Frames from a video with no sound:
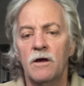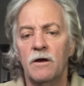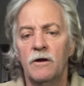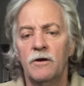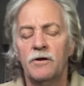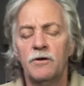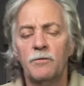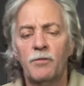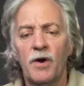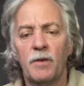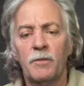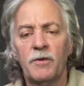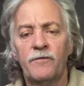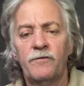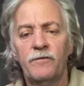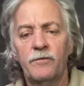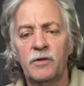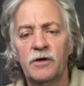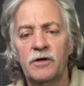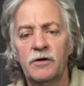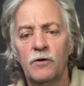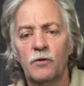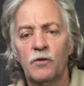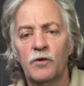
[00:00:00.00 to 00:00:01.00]
You're probably
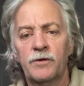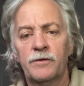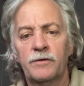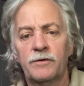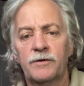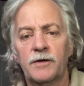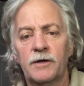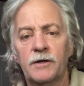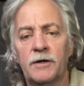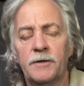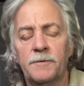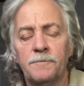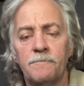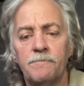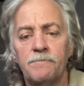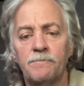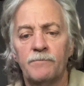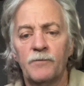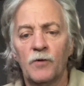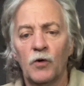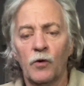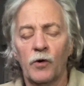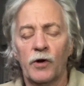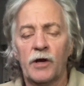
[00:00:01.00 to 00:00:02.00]
familiar with
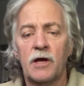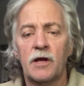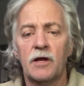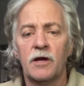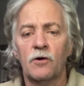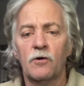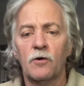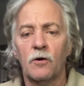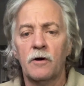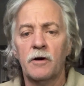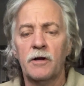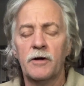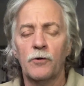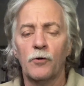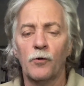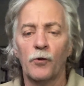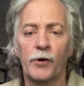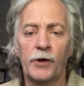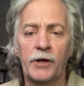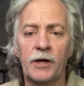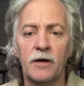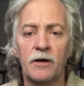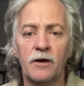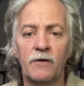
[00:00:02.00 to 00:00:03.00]
organic gardening or
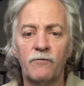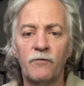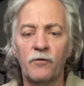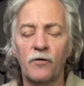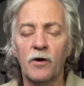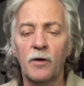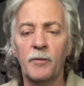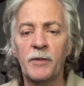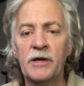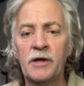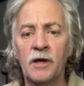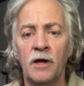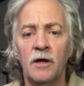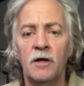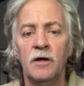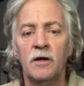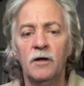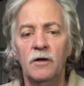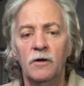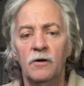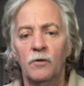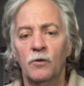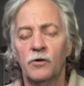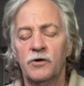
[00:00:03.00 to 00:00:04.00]
organic farming,
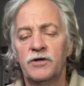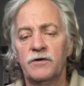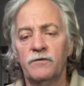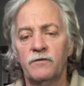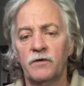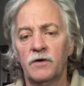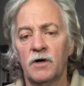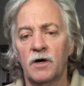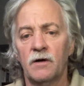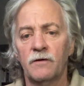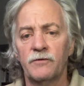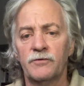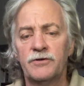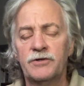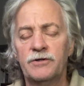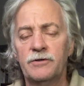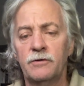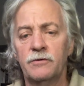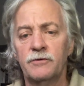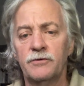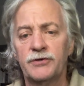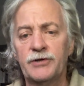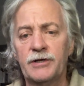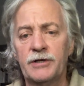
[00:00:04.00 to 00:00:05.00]
which involves
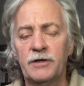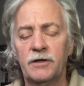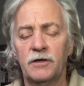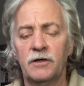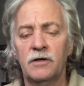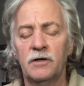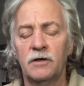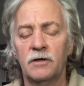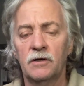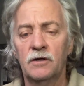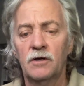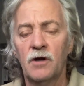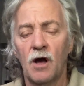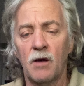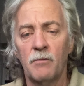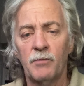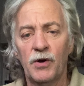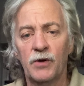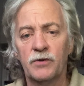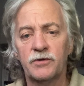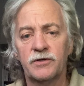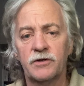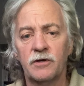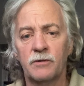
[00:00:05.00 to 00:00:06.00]
using
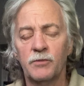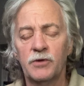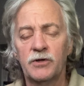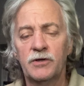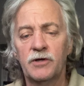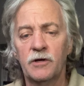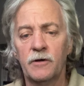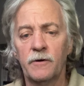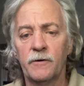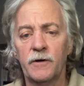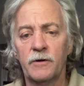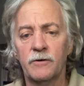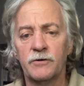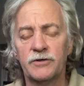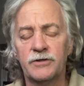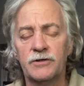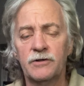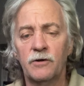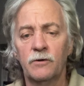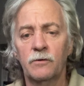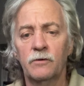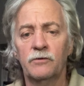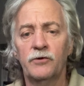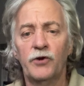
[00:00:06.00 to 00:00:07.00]
composted materials,
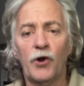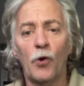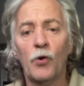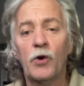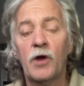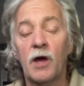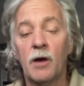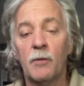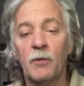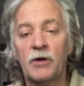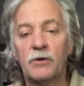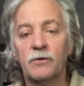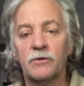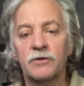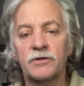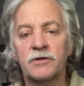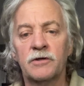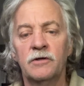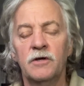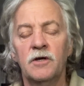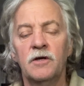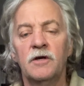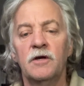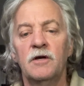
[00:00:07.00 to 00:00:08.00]
no chemicals,
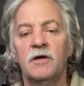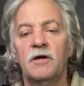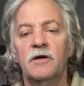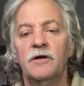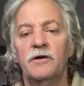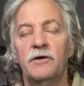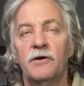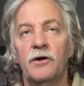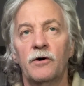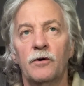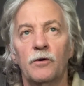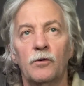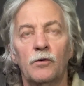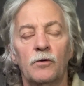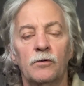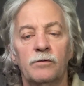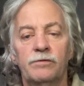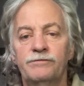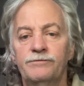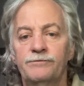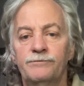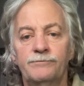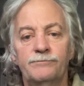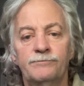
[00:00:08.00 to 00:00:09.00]
no
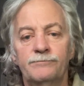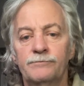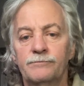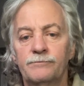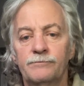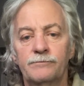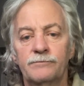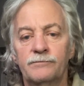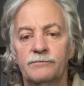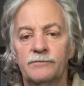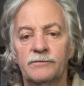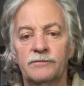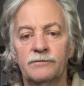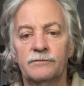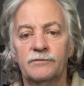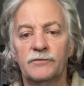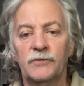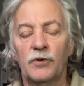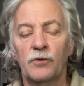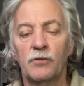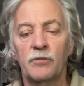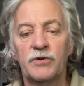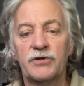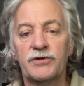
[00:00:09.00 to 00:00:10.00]

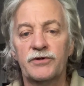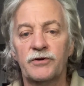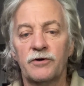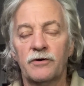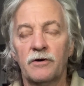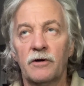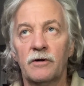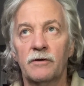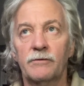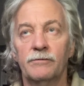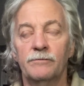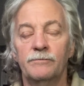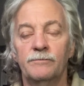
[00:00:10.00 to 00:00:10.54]
no bizarre